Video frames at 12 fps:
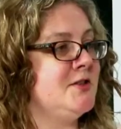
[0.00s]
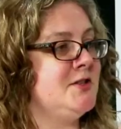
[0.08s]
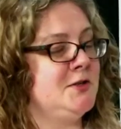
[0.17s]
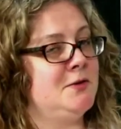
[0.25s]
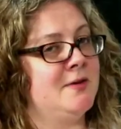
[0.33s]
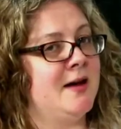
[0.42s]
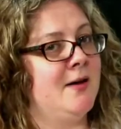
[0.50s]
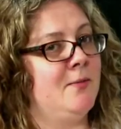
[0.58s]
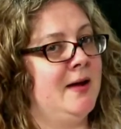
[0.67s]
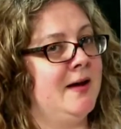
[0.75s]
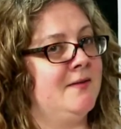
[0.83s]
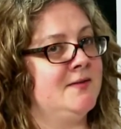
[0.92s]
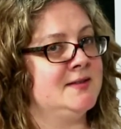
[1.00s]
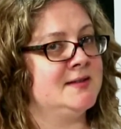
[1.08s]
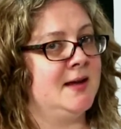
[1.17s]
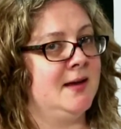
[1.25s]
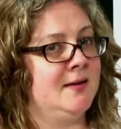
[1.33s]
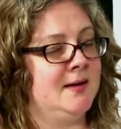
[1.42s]
exactly. have to do yeah. that. We
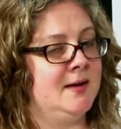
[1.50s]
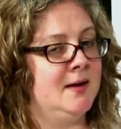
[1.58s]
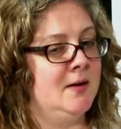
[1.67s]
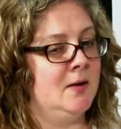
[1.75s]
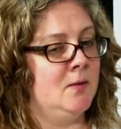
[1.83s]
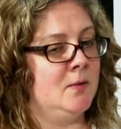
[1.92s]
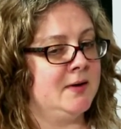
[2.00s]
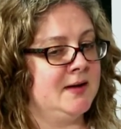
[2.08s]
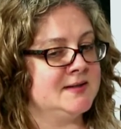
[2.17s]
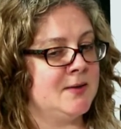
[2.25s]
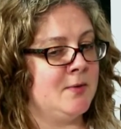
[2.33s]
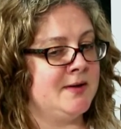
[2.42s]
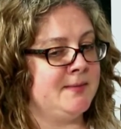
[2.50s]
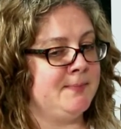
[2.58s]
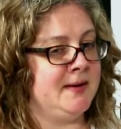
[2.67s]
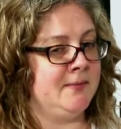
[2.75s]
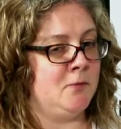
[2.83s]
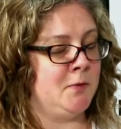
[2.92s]
have to say, like, we'll get
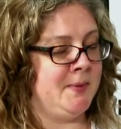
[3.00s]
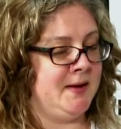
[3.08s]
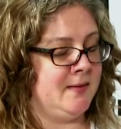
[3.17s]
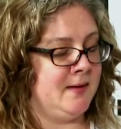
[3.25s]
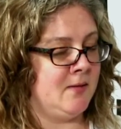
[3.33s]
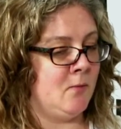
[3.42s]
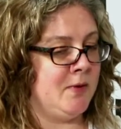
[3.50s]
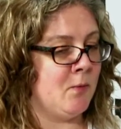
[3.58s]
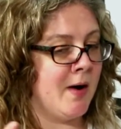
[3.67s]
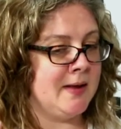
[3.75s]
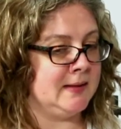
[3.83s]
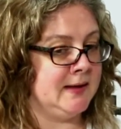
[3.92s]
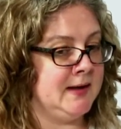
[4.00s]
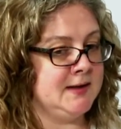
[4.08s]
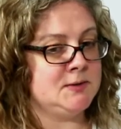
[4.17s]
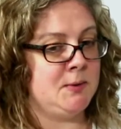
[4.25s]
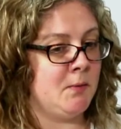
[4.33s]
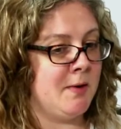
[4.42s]
someone that be, will be like, we want
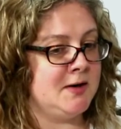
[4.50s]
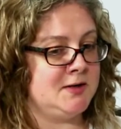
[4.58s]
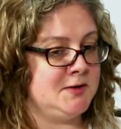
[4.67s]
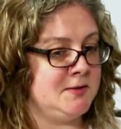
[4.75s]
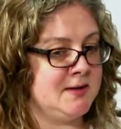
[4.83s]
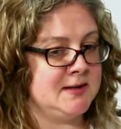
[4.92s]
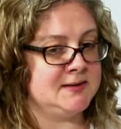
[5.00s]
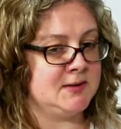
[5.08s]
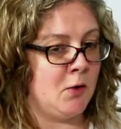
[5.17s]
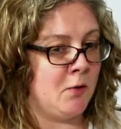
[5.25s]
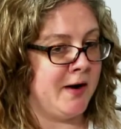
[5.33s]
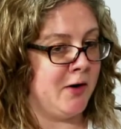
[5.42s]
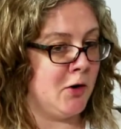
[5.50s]
leads, we want to do this.